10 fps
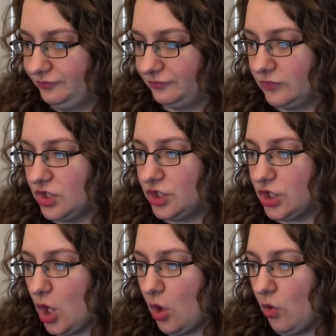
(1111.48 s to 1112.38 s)

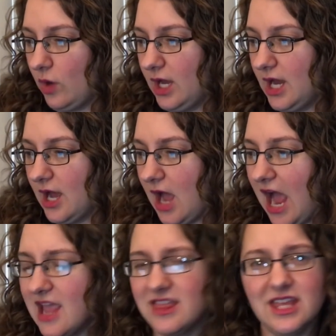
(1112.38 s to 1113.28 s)
So
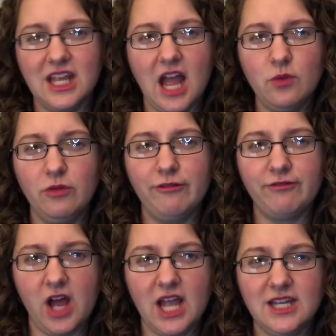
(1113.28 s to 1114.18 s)
I think I will
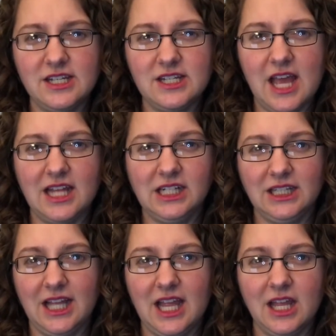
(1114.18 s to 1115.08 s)
find and
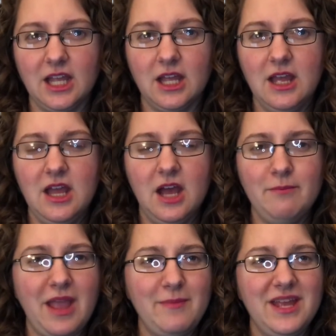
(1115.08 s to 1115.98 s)
link,
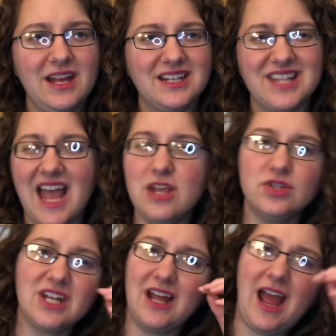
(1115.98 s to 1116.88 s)
maybe, because I used
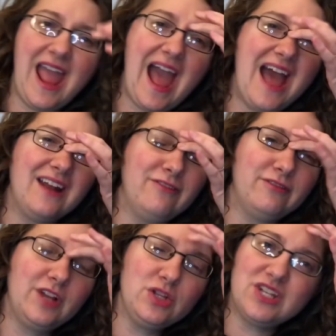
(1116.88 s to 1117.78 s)
to
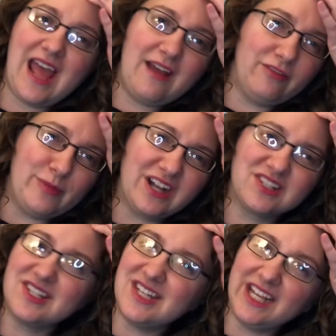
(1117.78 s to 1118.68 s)
have a moxa
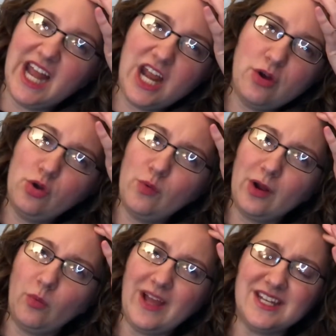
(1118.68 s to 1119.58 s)
stick, and I don't know where it
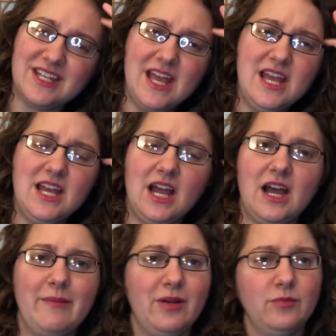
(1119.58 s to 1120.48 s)
went.
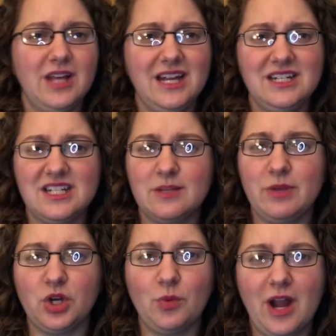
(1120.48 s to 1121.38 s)
It kind of
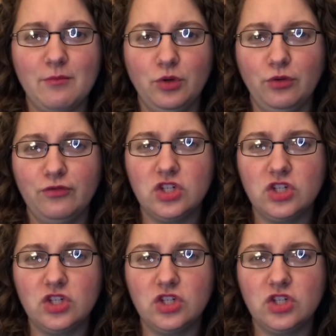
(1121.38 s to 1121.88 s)
disappeared when I moved.